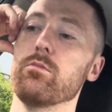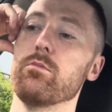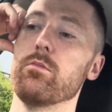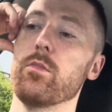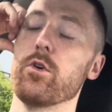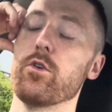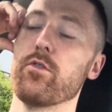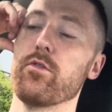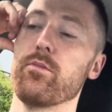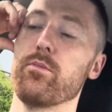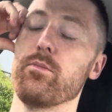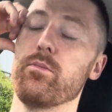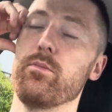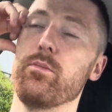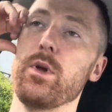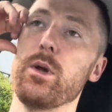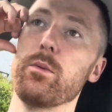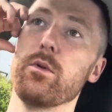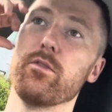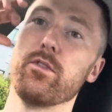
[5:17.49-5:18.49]
motive,
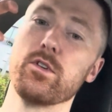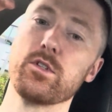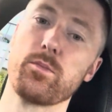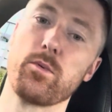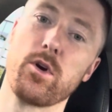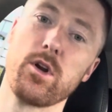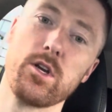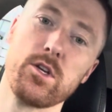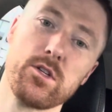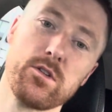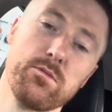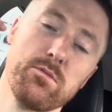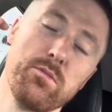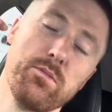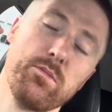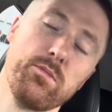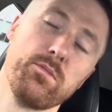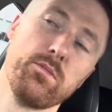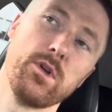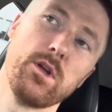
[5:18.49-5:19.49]
people of inspiration,
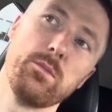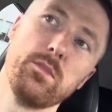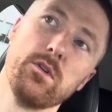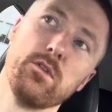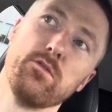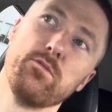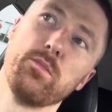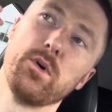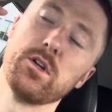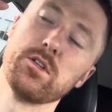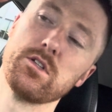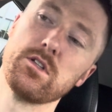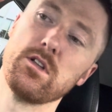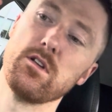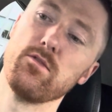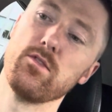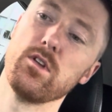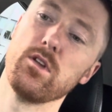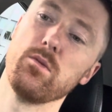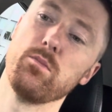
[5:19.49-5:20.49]
people of
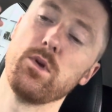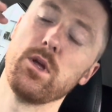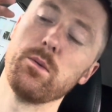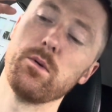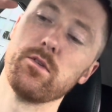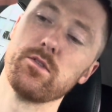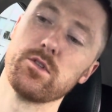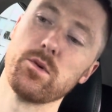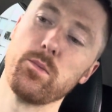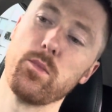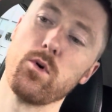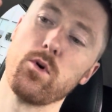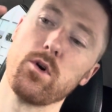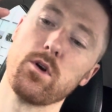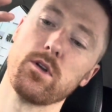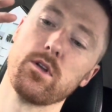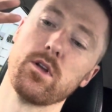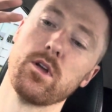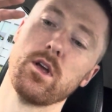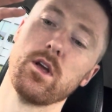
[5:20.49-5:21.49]
positivity, people of
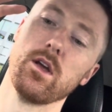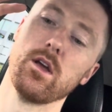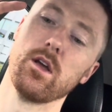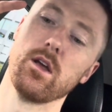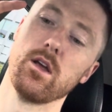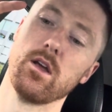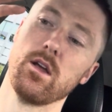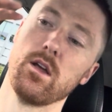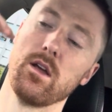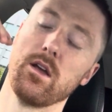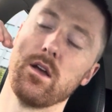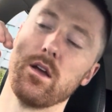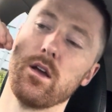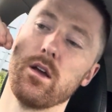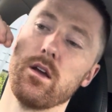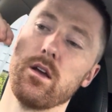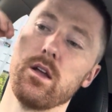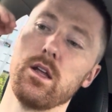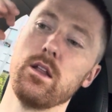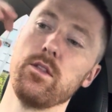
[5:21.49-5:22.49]
support uh,
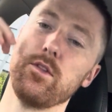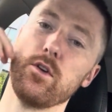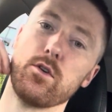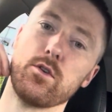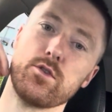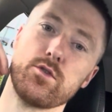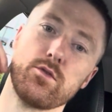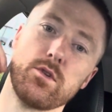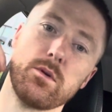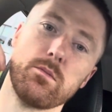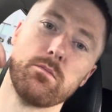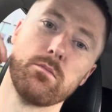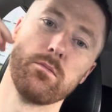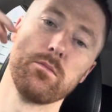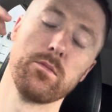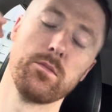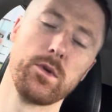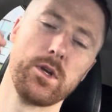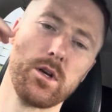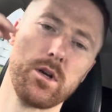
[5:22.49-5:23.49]
into your dream,
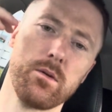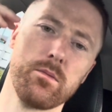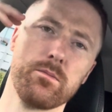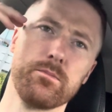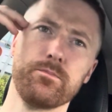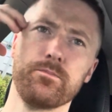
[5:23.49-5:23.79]
you know.